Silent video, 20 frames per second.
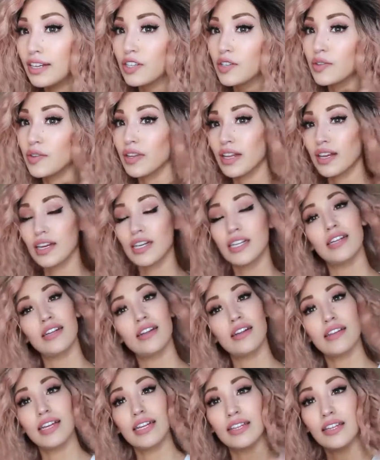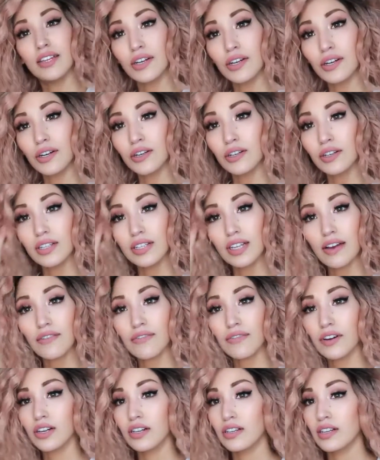just felt like I didn't like the curls at
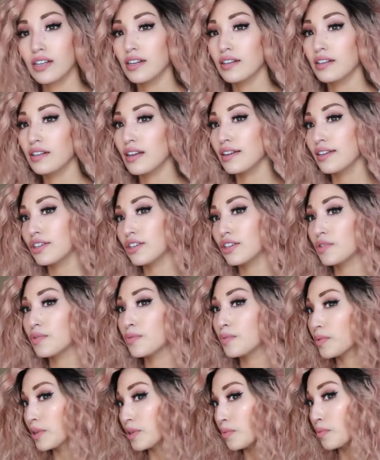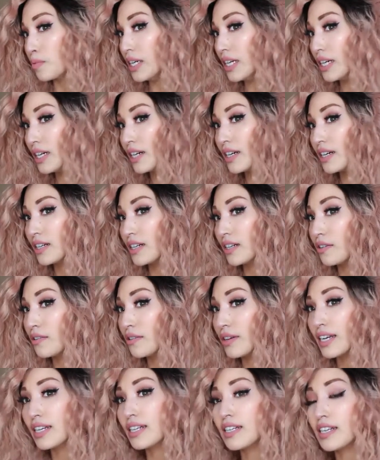first and it, it just was weird and
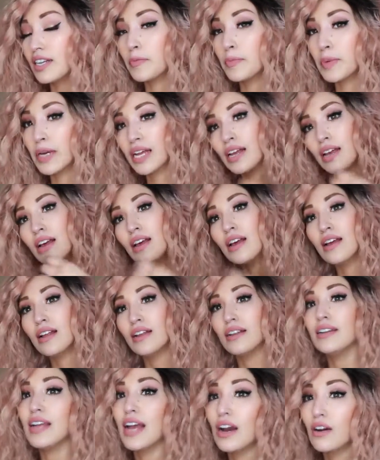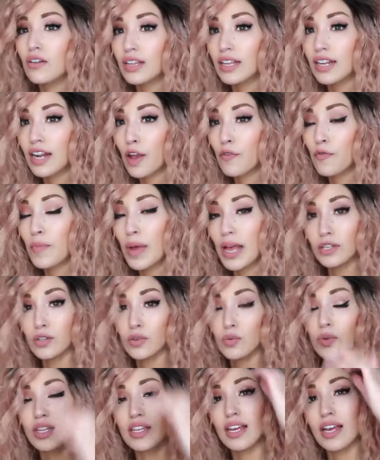crazy, but now that I've
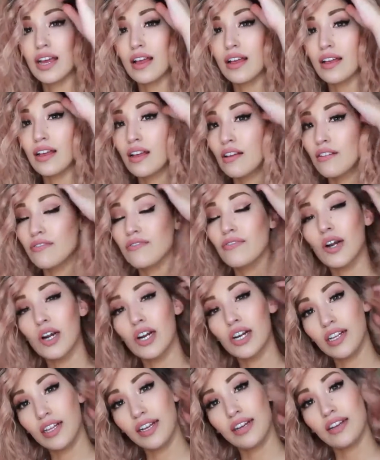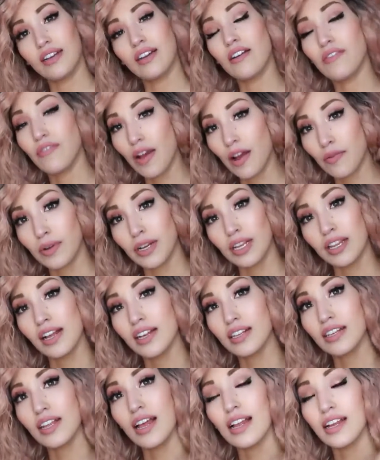messed with it thoroughly enough, I
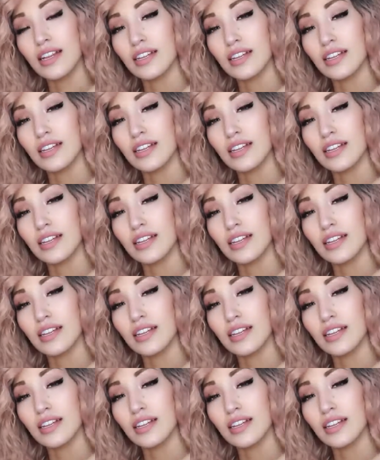realized that